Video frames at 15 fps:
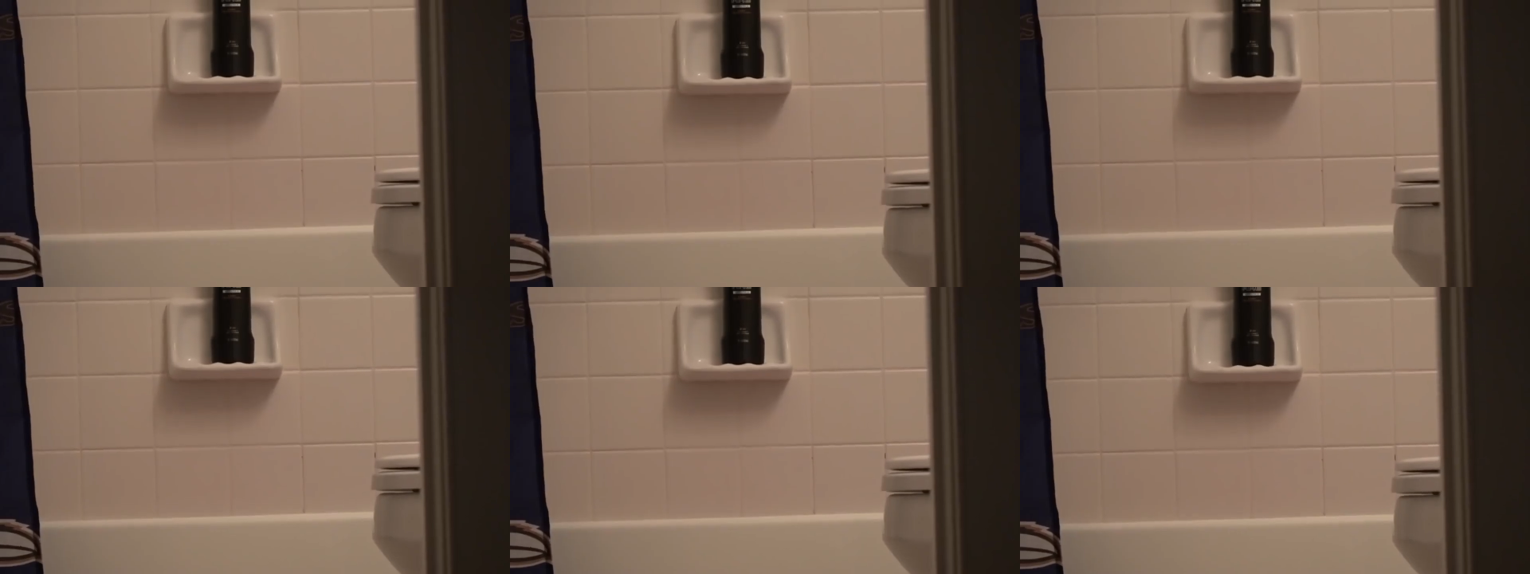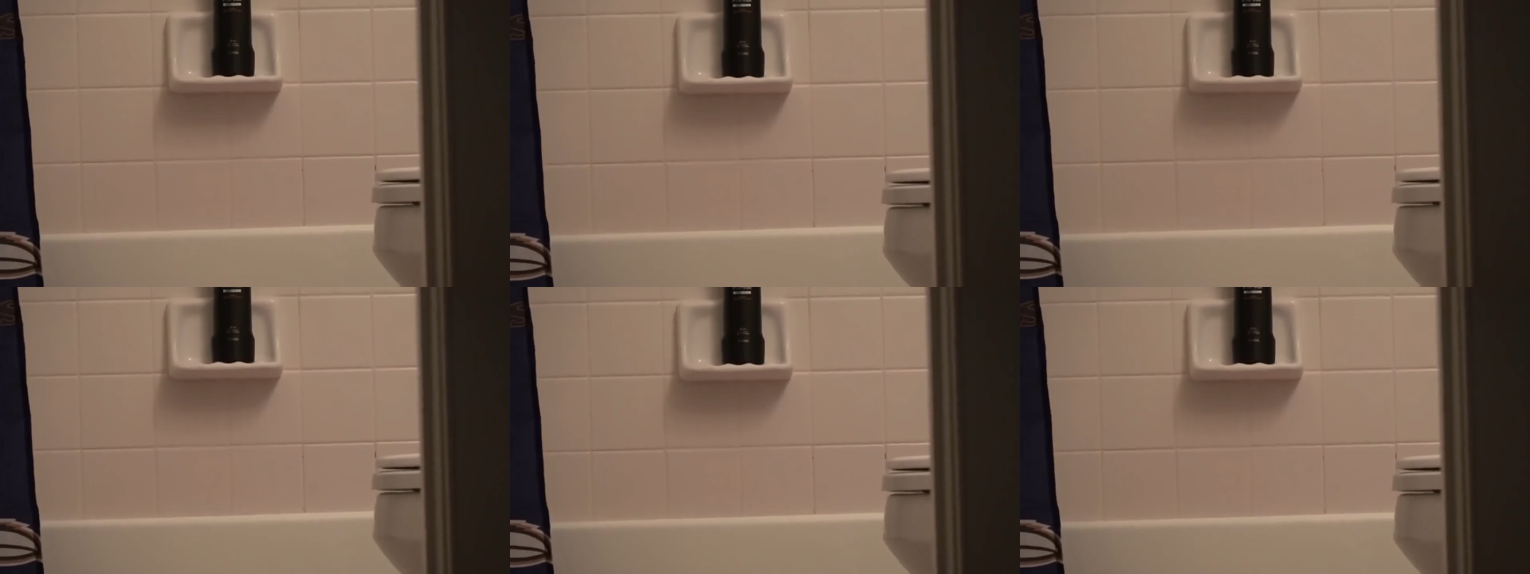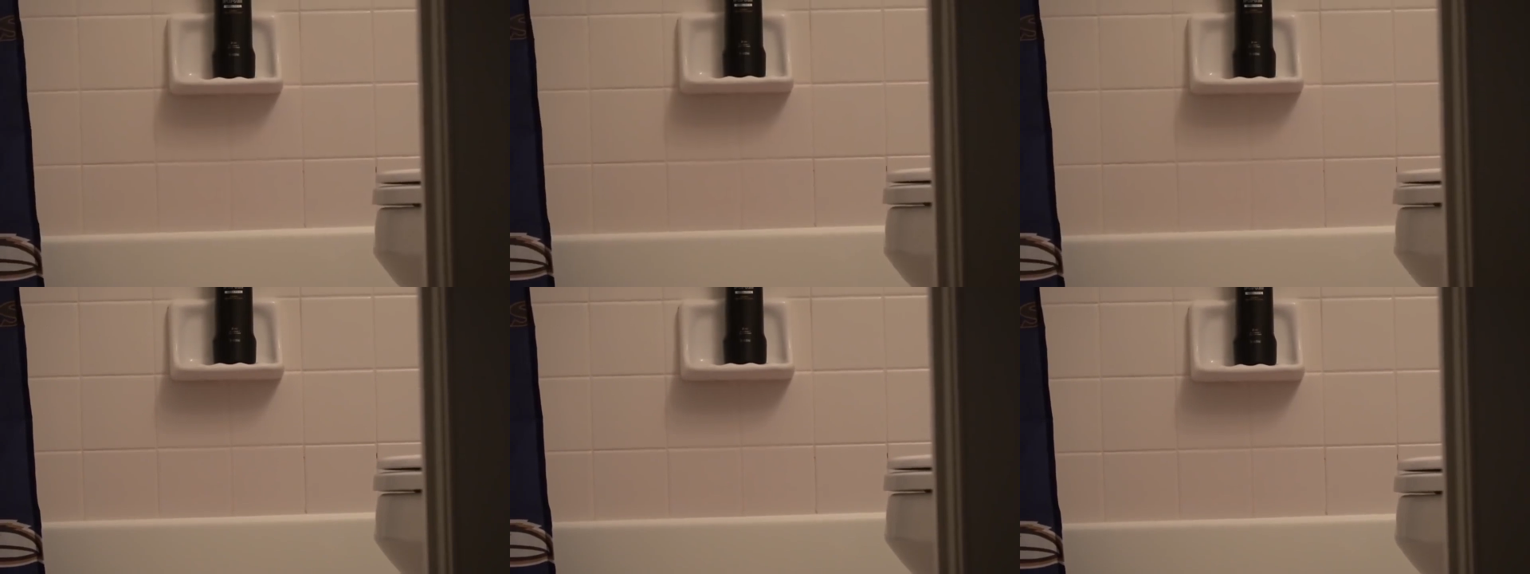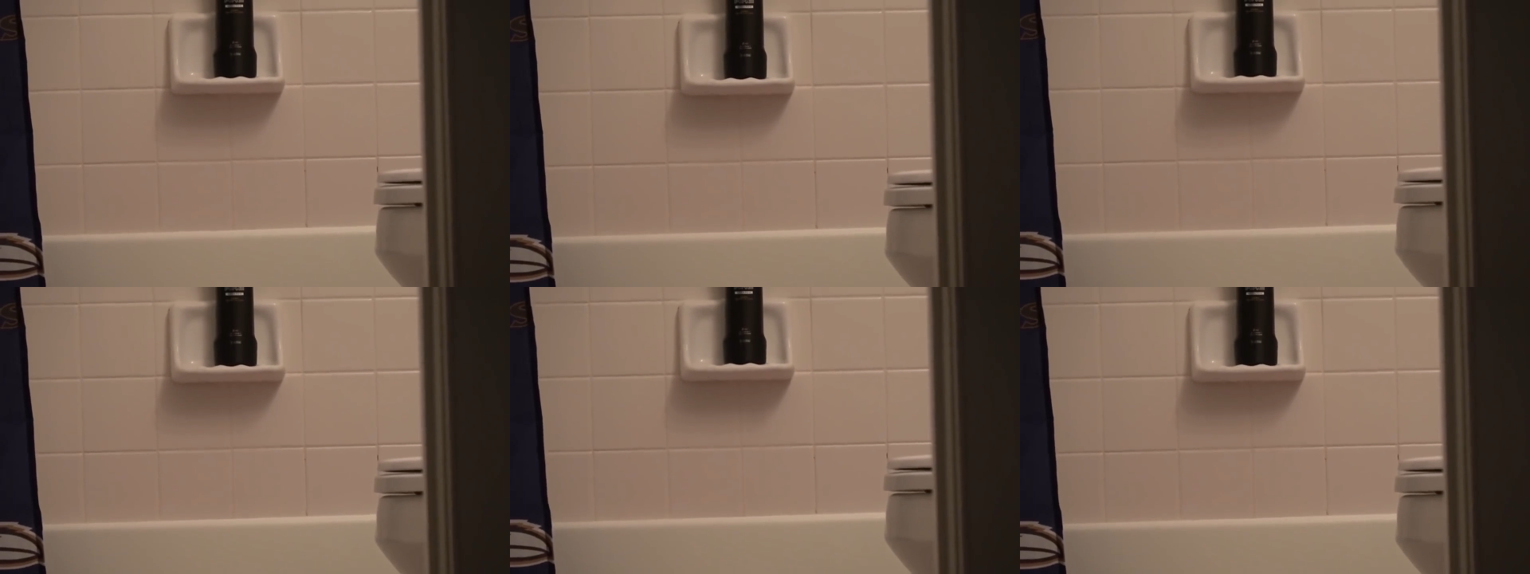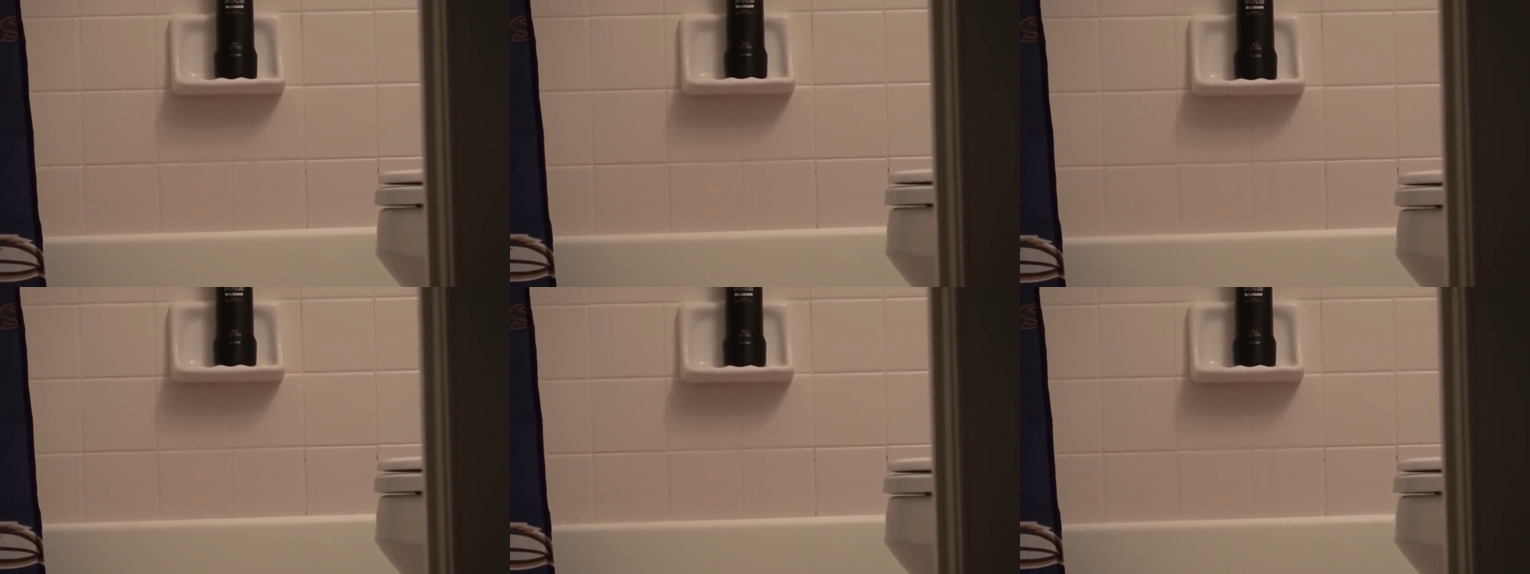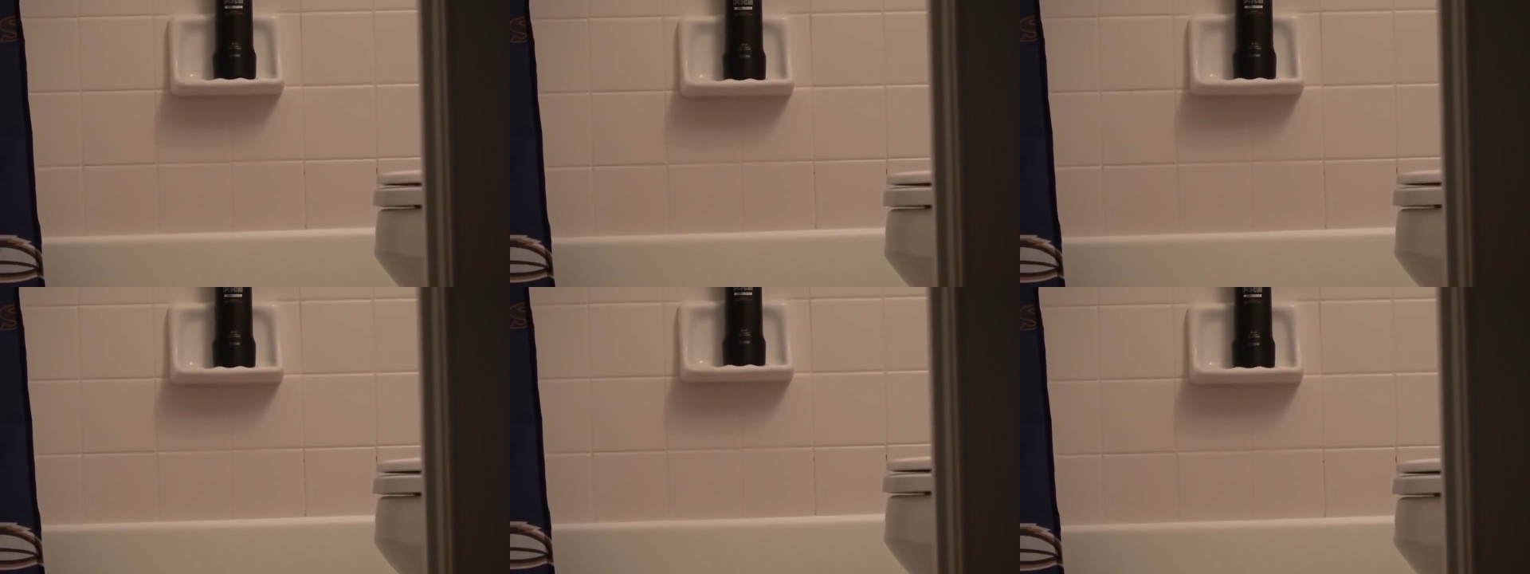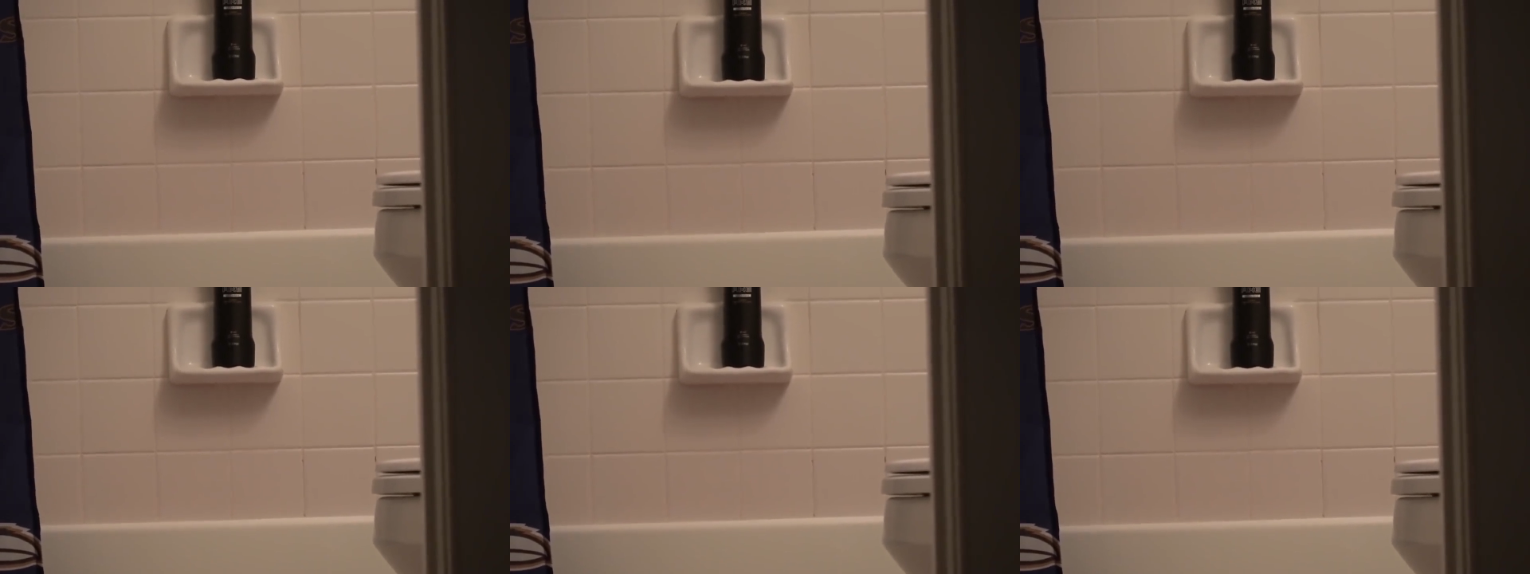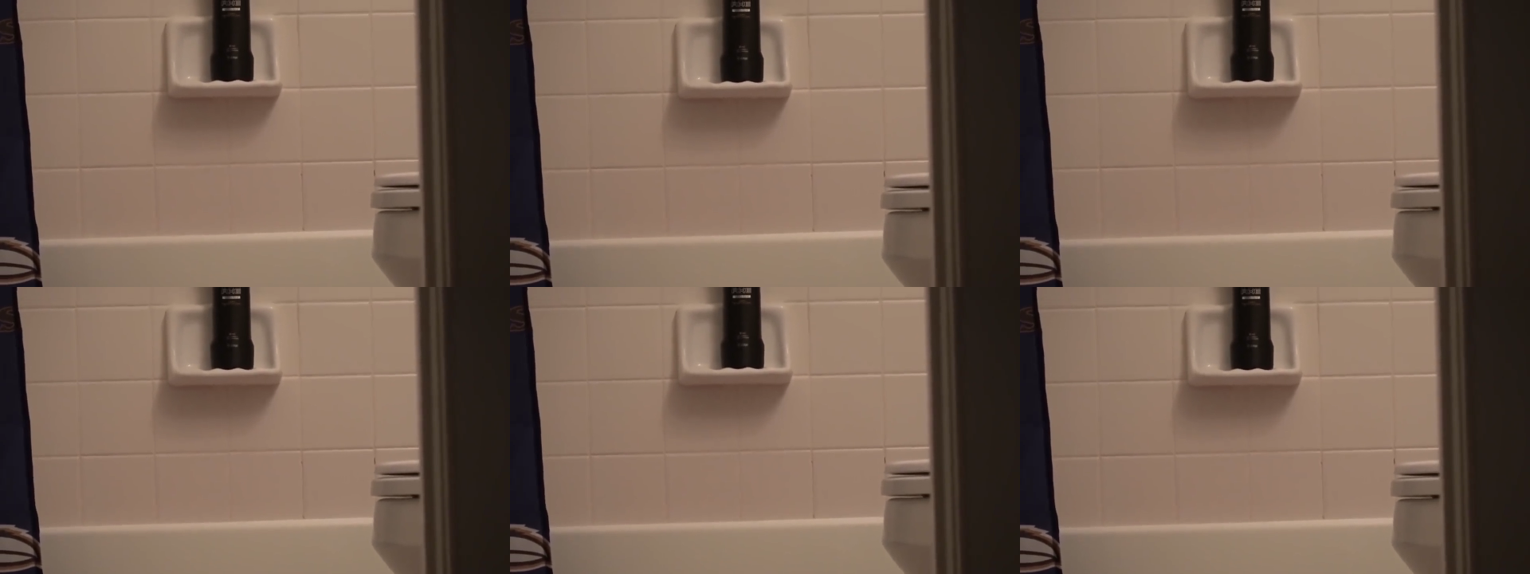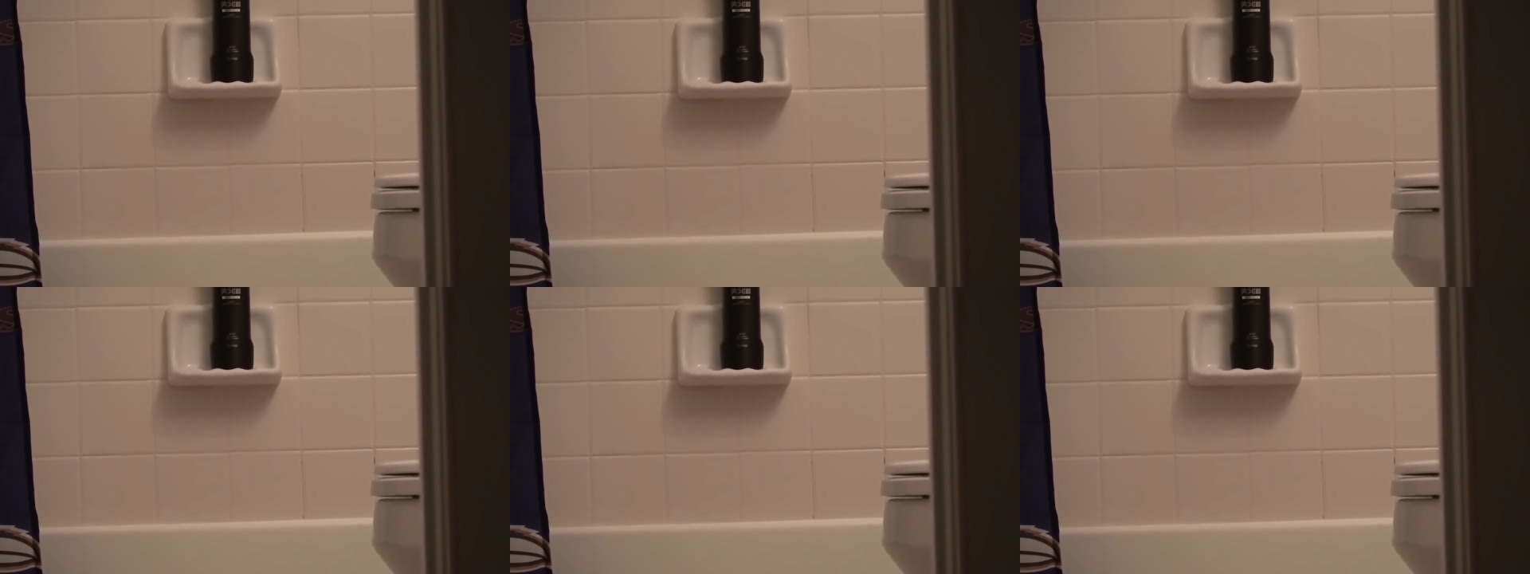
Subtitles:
[unreadable: no face in view]